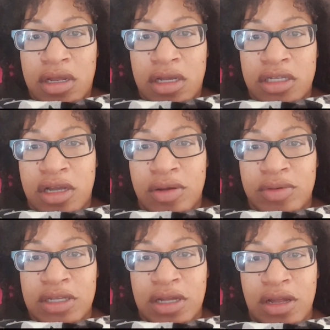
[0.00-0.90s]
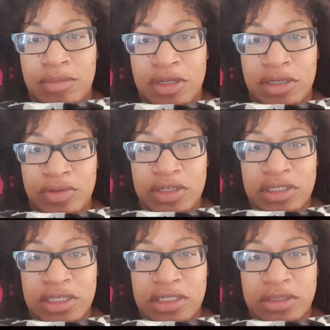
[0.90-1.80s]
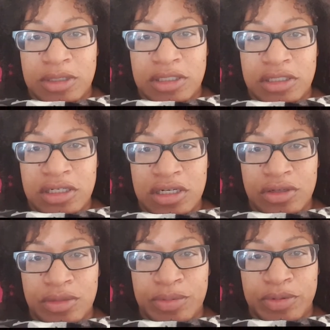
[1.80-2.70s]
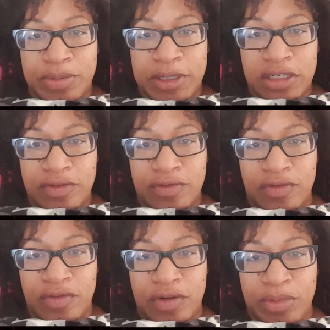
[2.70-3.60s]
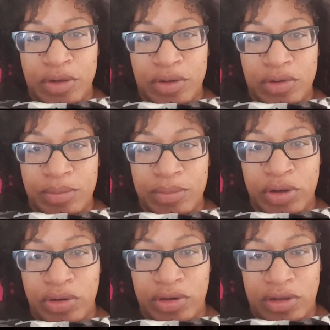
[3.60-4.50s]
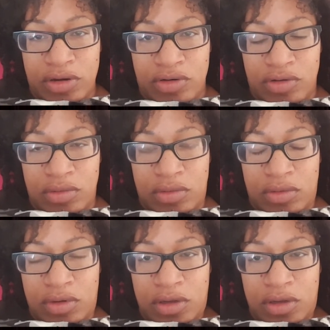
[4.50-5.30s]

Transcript: It's always a humbling reassessment to hear the perspective of one pure to their truth.